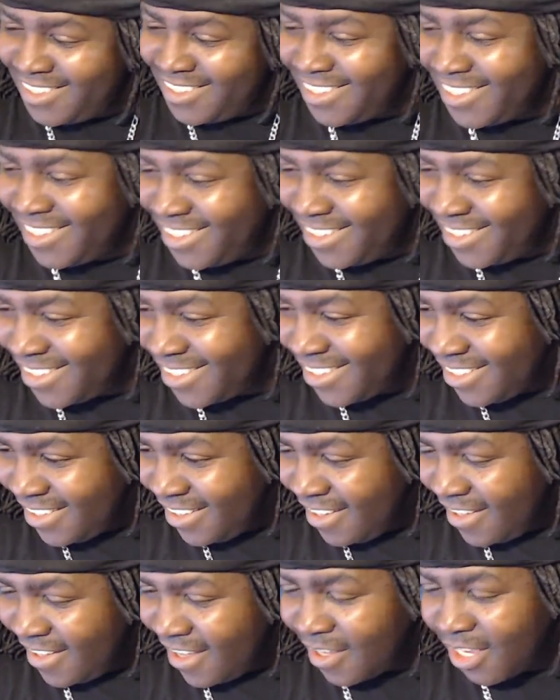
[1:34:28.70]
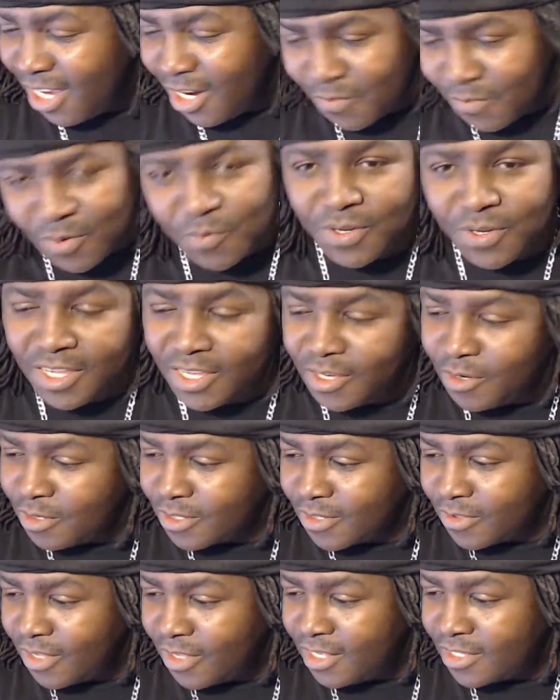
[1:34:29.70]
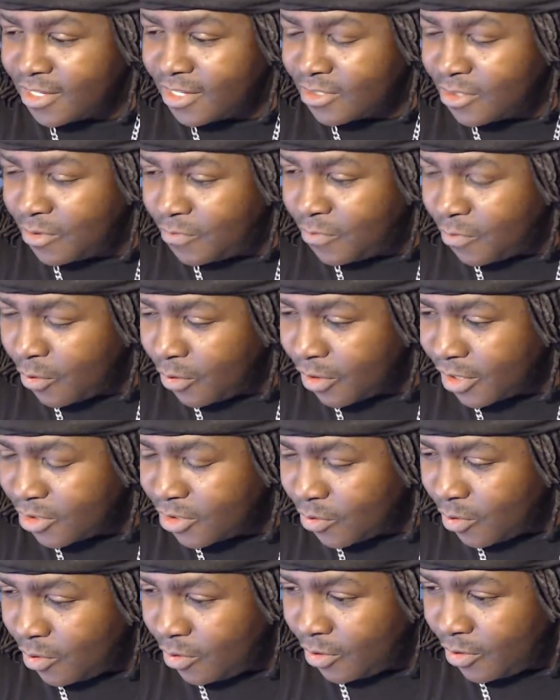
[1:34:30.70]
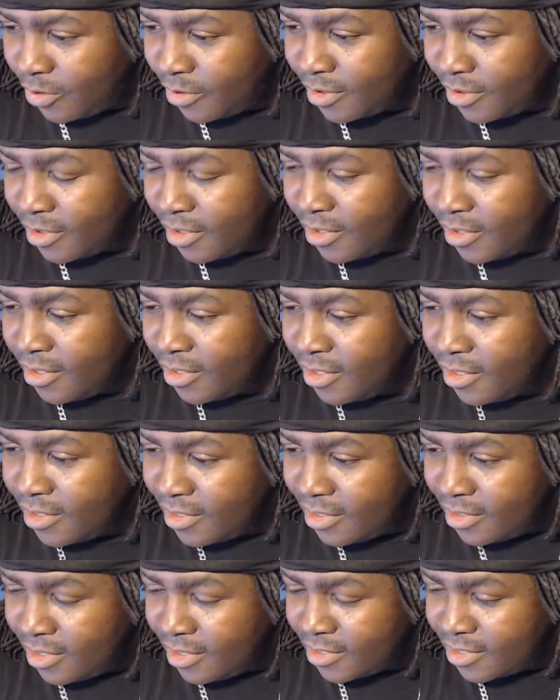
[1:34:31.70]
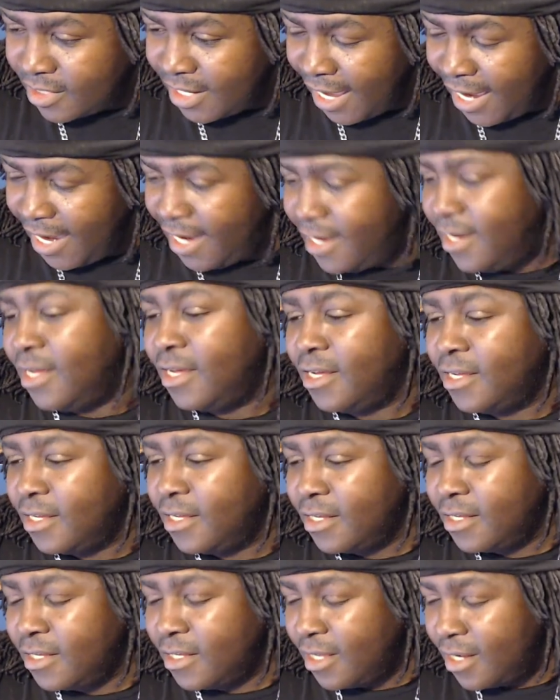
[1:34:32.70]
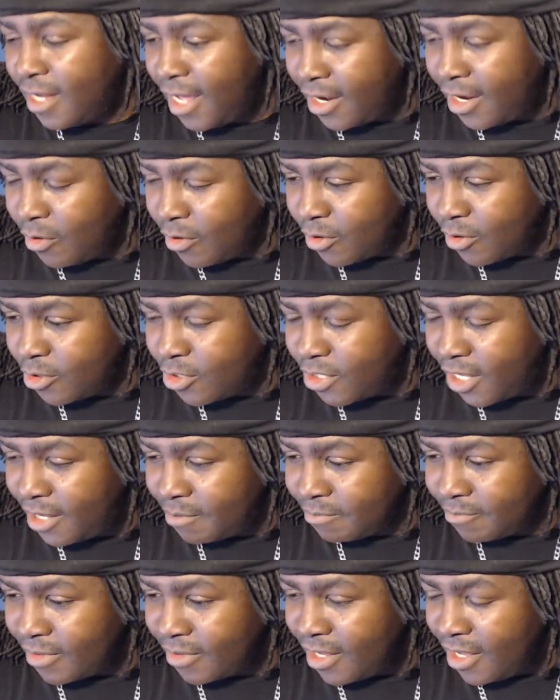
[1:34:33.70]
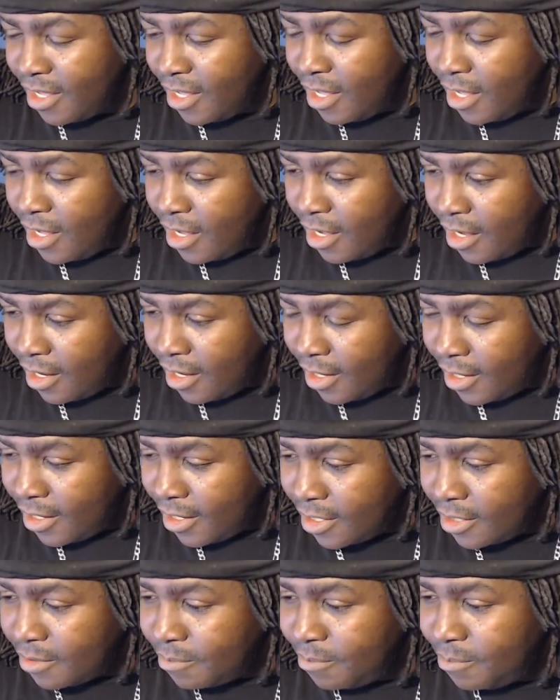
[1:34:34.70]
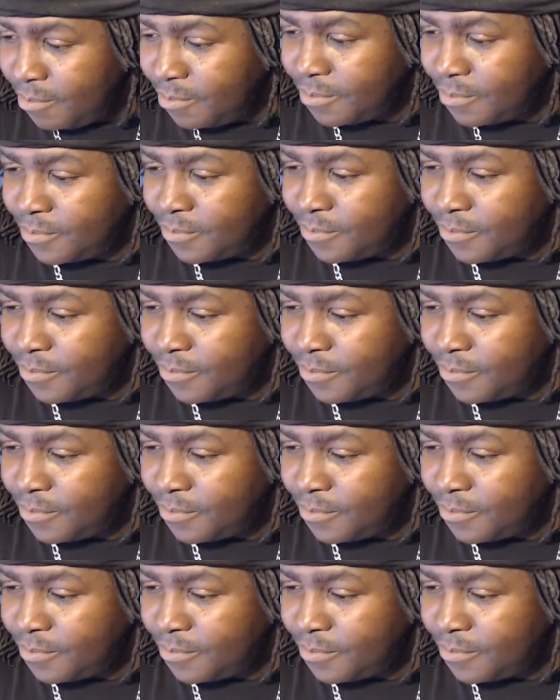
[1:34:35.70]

I got a few videos on the N64 controller disdain, and I don't understand. Um,